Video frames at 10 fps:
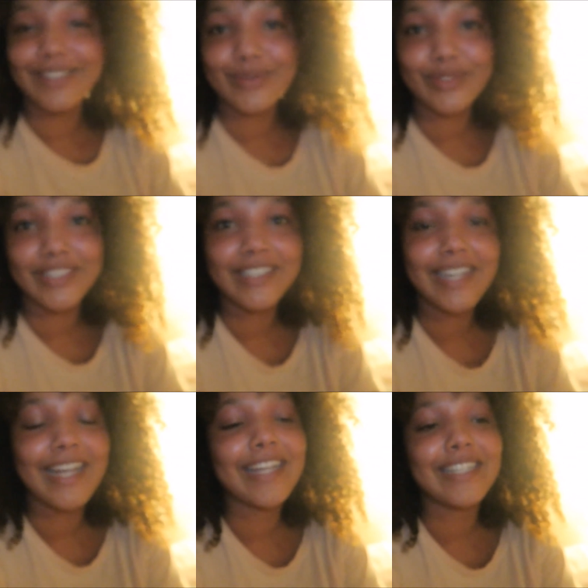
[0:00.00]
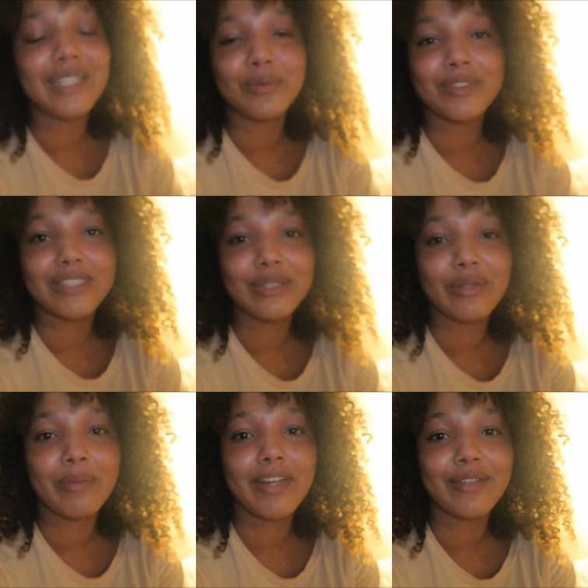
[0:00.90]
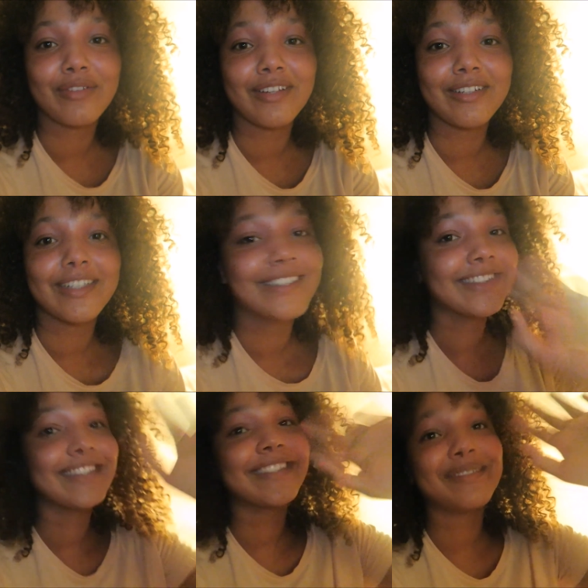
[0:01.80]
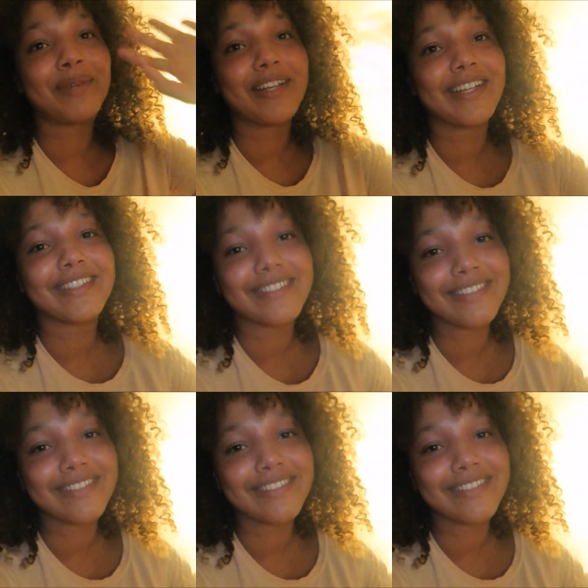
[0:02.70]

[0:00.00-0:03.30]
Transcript: it's free. And I will see you in my next vlog guys.